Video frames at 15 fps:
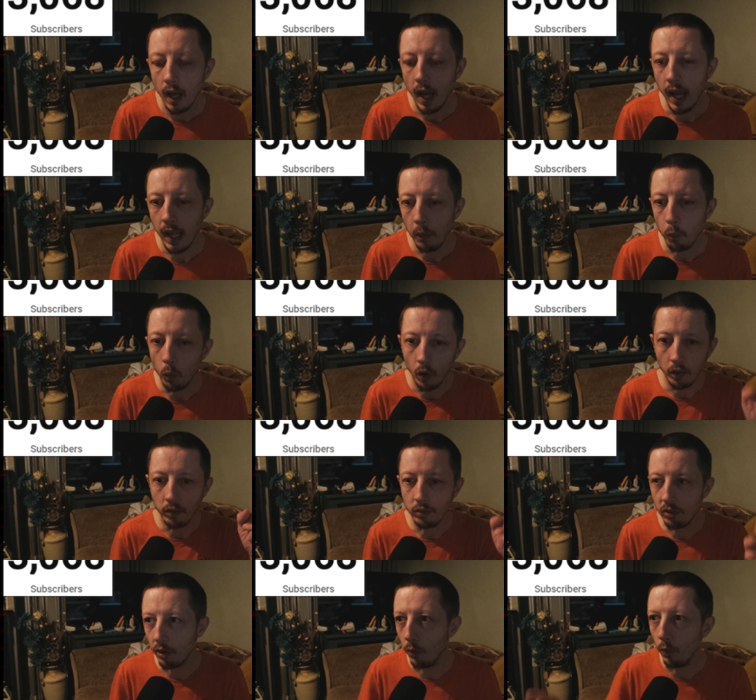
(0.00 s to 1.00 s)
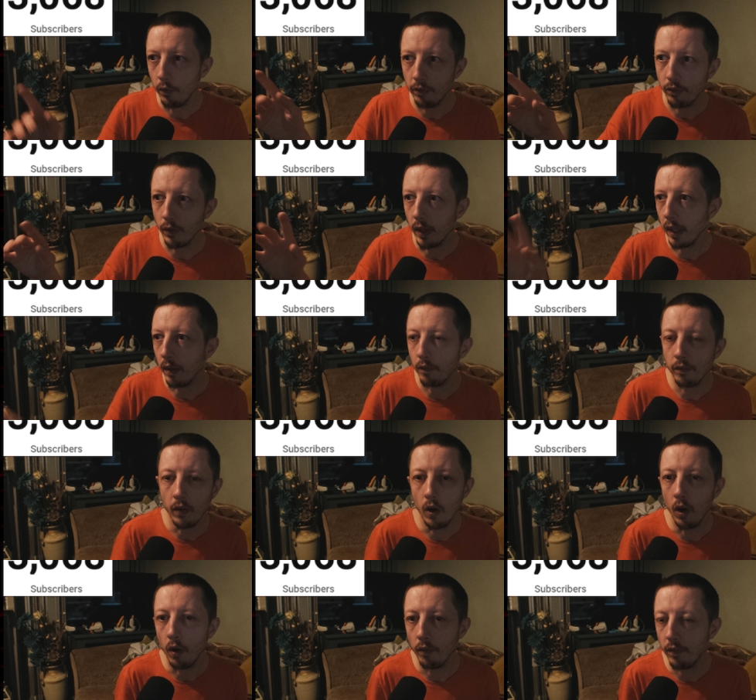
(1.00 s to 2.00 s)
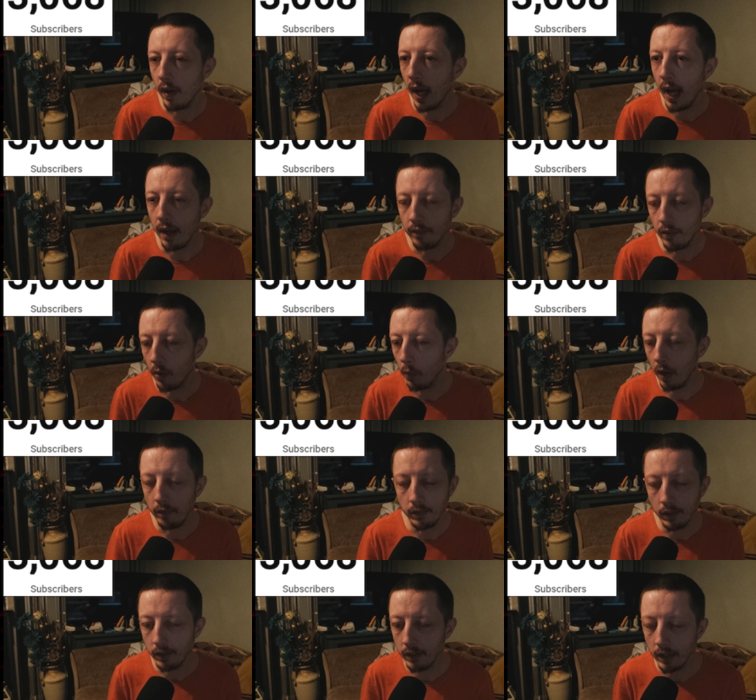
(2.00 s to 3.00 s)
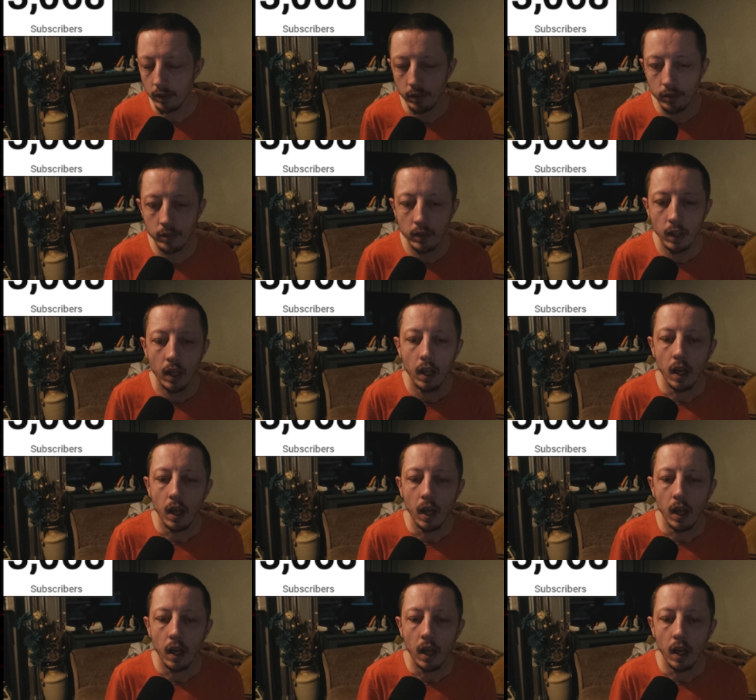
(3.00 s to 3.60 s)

a one, two, three, four, five, or whatever it is,